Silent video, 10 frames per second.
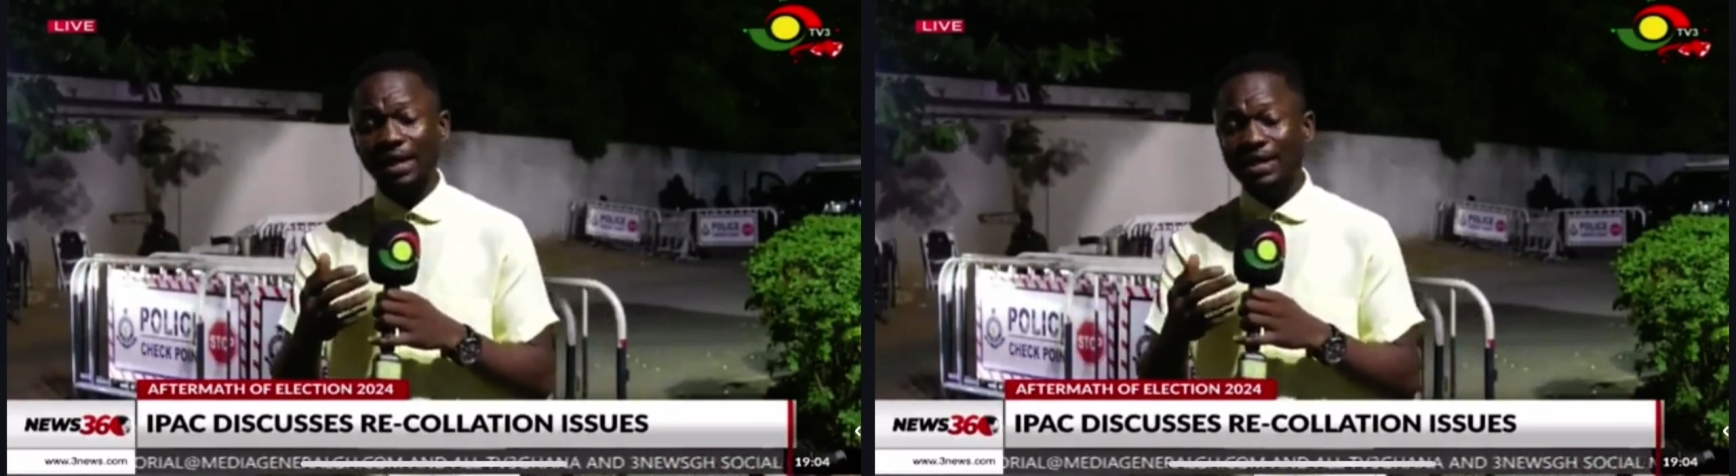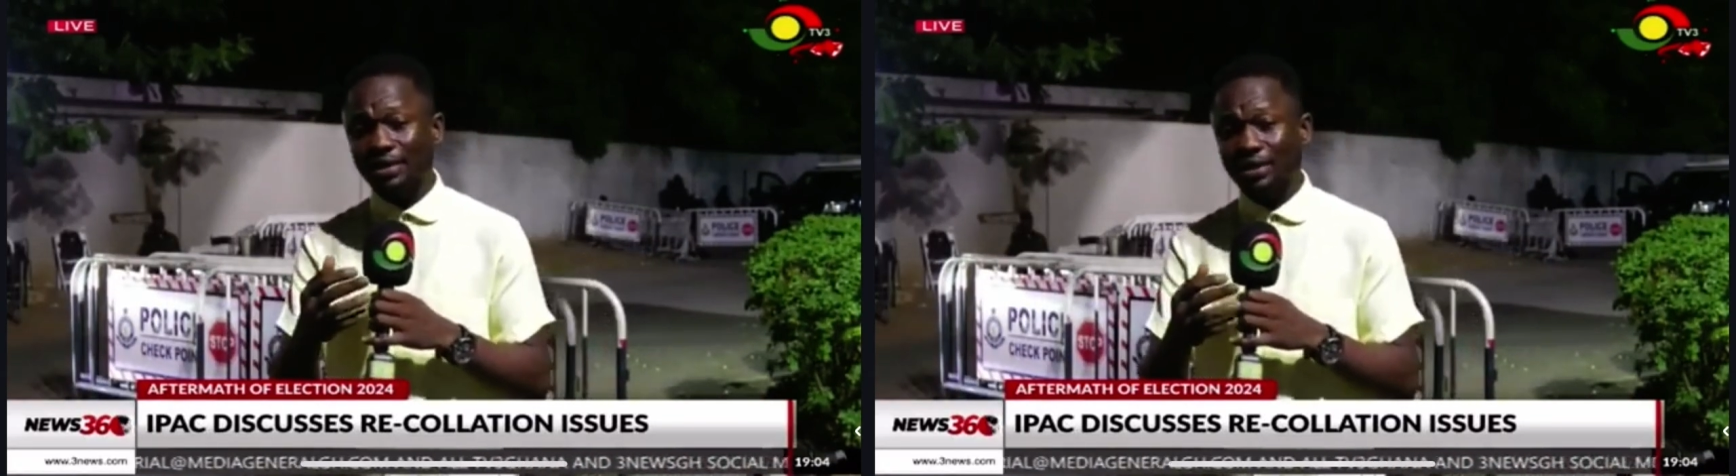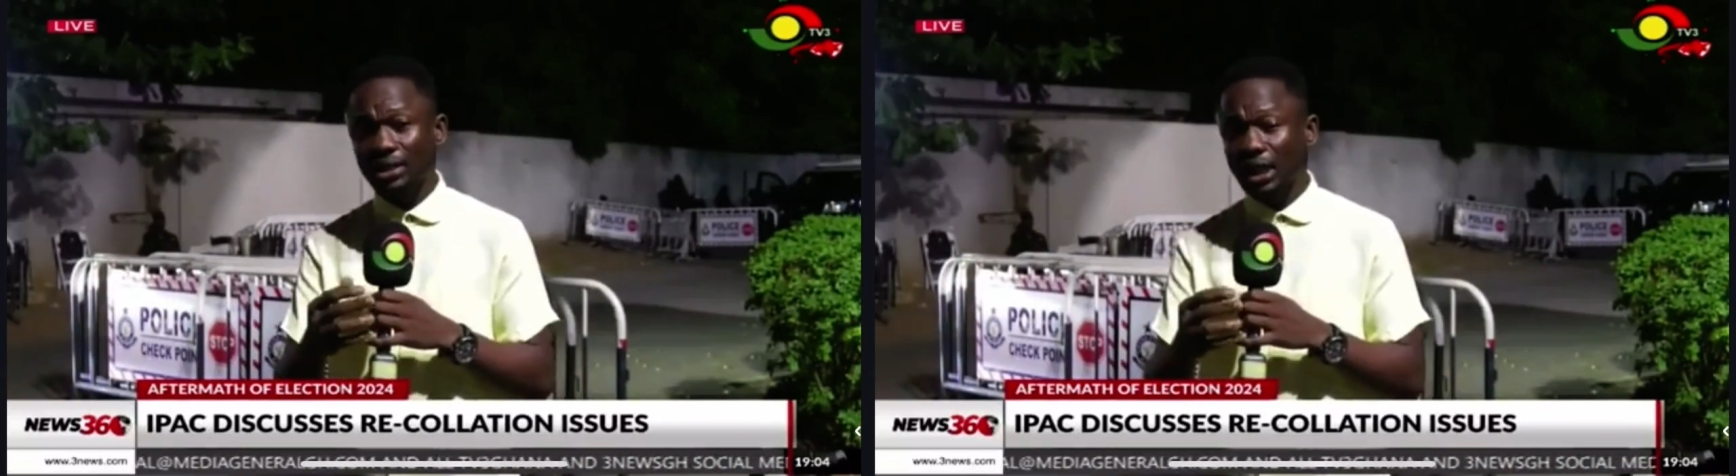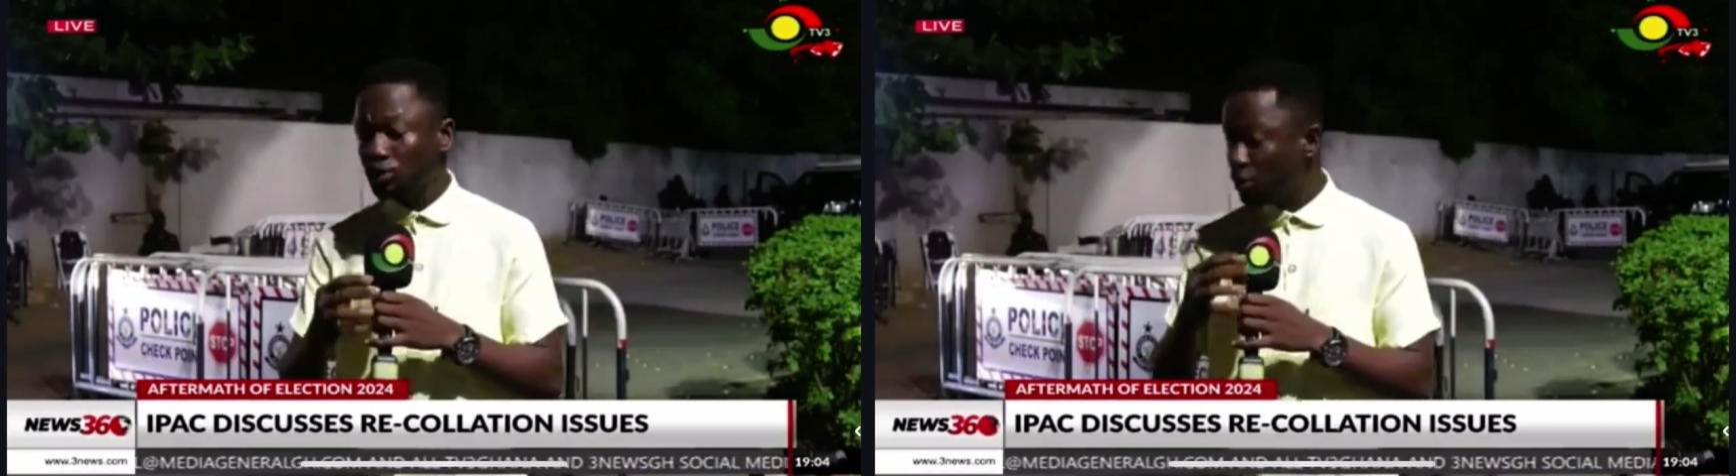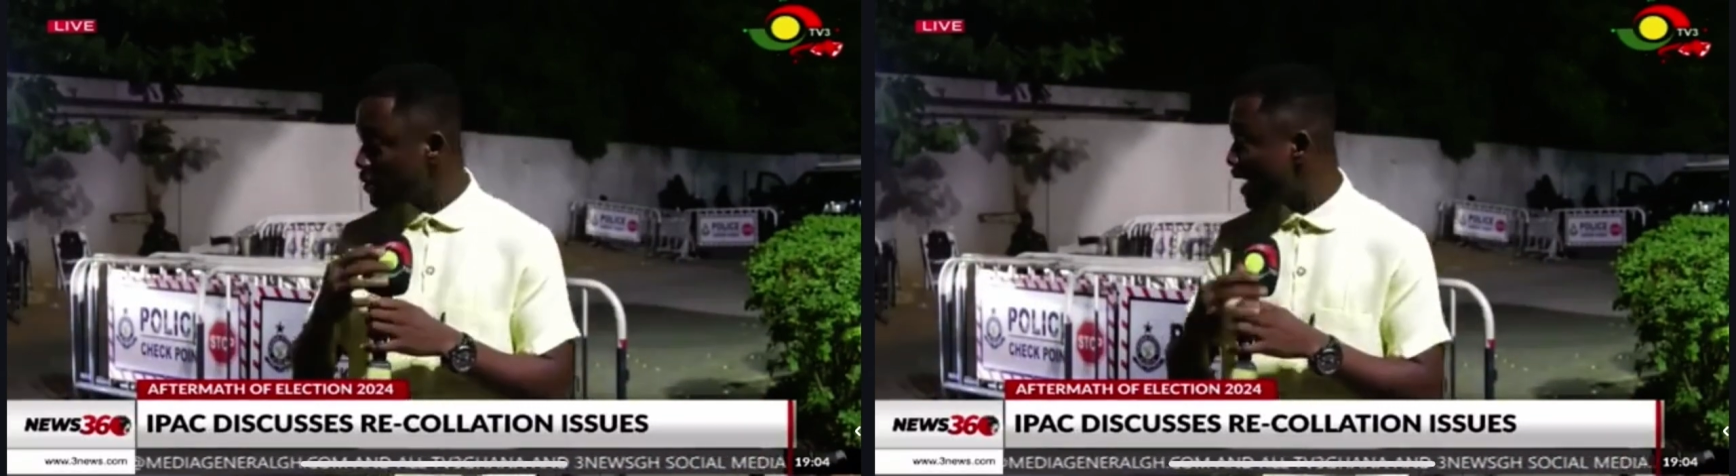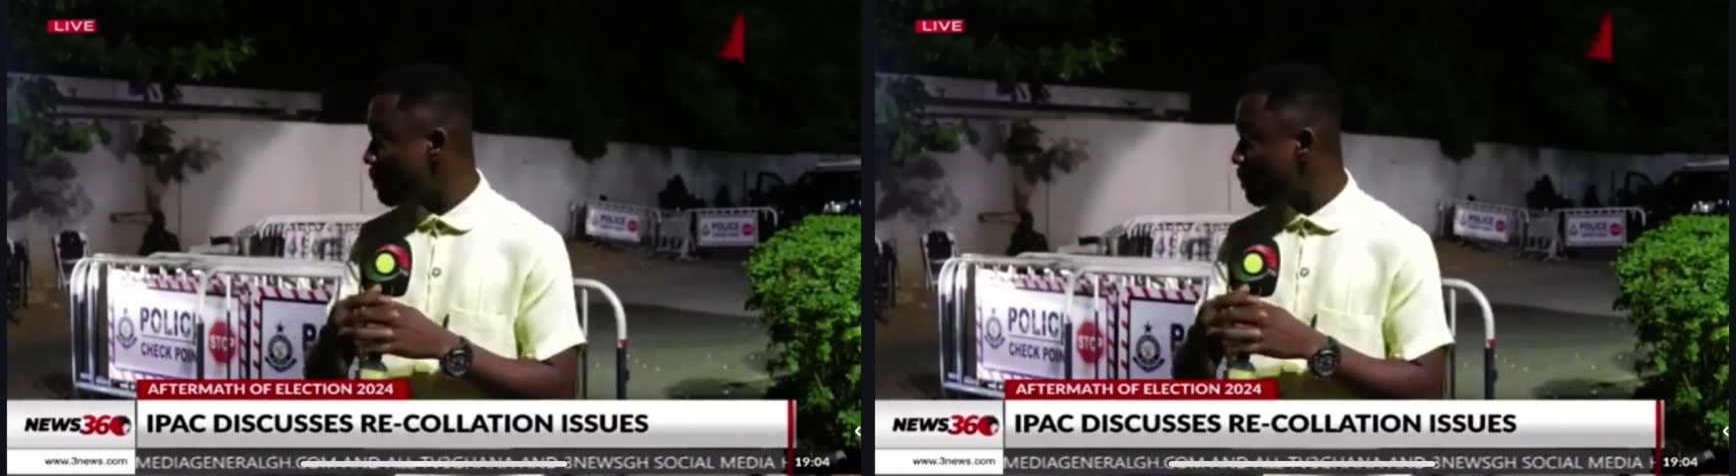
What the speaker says: earlier in the day, during that